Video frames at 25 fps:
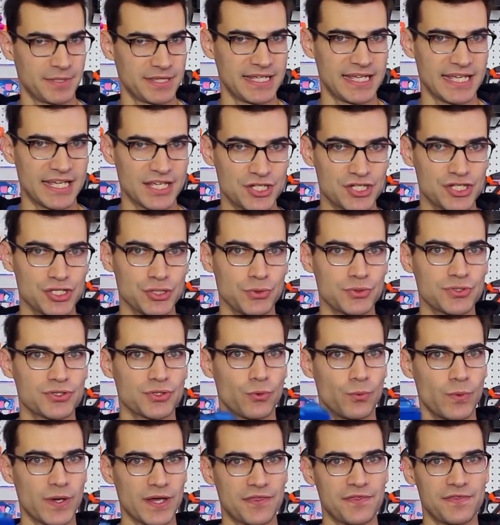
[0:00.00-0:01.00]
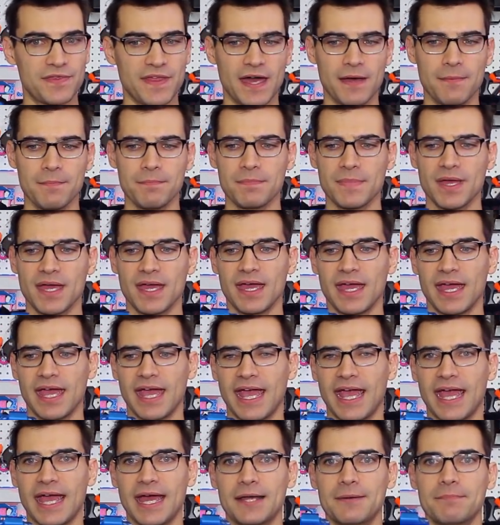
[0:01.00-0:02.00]
of the issues with them
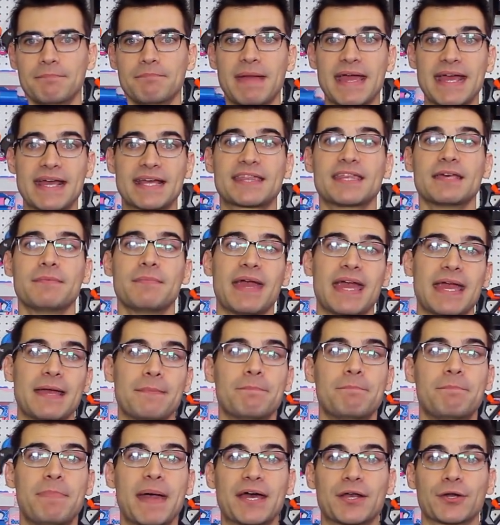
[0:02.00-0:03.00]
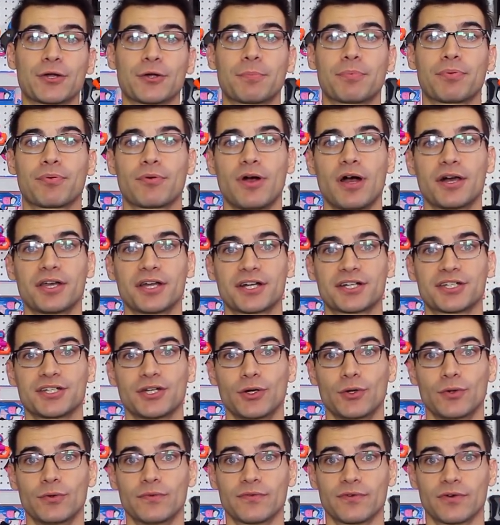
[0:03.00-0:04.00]
and make them a better product
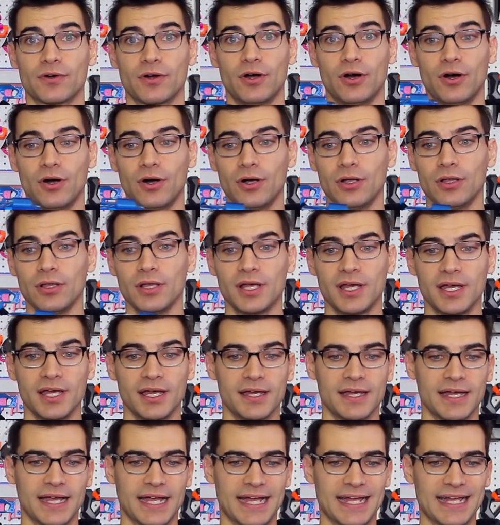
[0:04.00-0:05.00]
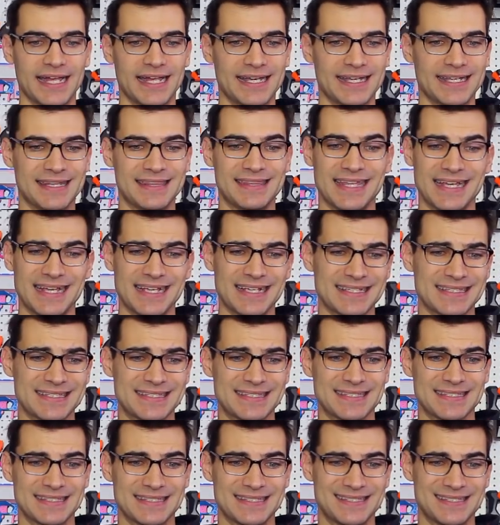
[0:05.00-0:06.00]
overall. And
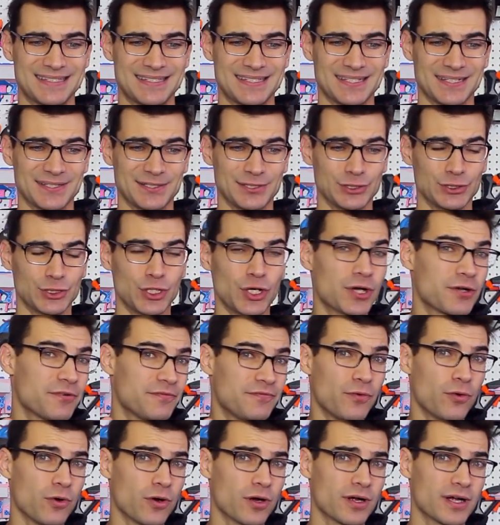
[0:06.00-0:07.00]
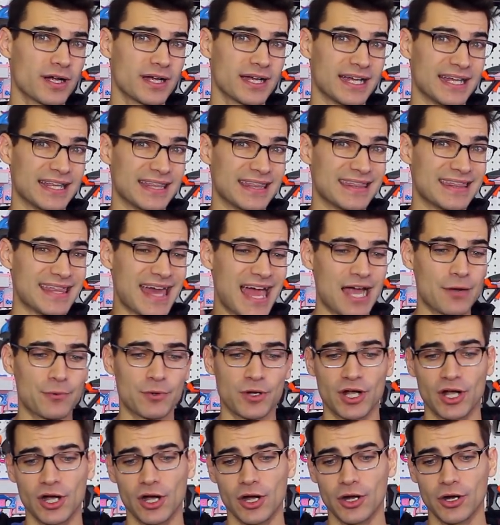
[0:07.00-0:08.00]
things to look for in that
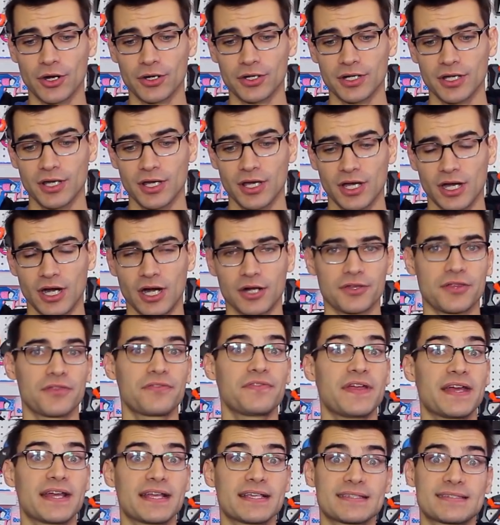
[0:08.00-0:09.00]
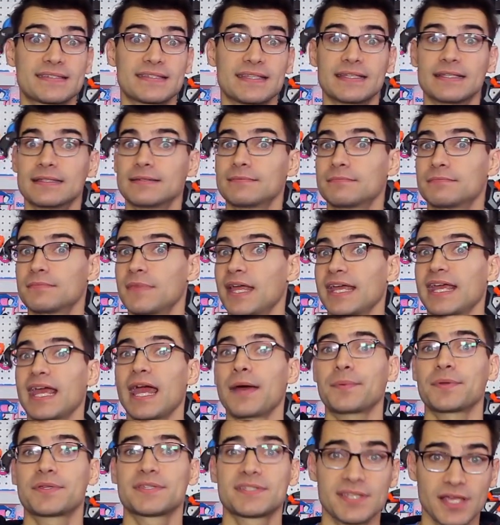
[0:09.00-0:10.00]
regard are the things that, like,
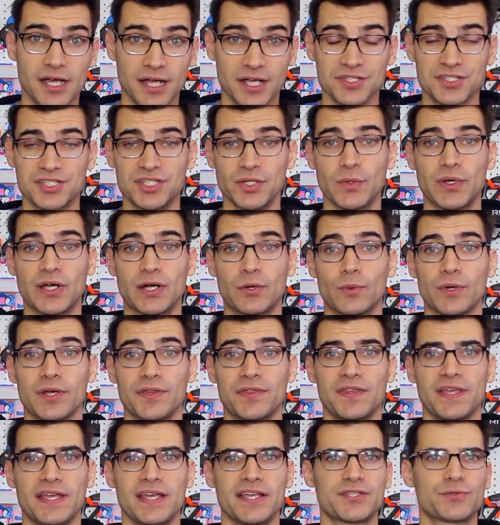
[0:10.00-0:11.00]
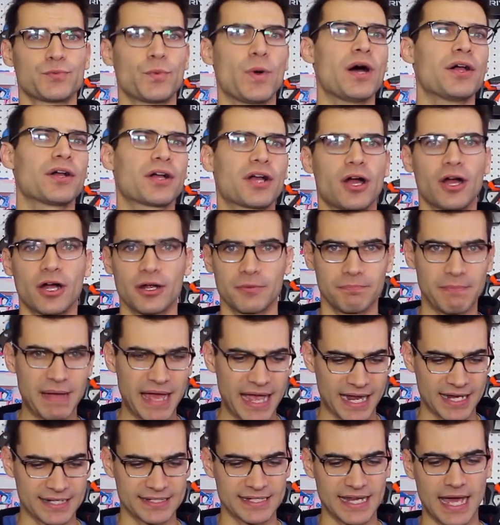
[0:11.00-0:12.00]
Captain Slug is doing with his wildcard
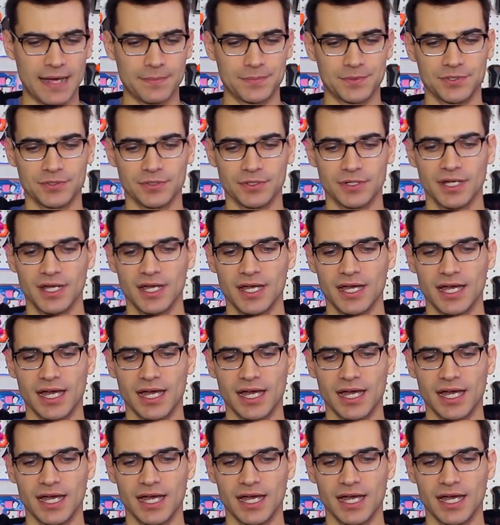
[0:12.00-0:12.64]
mag adapter,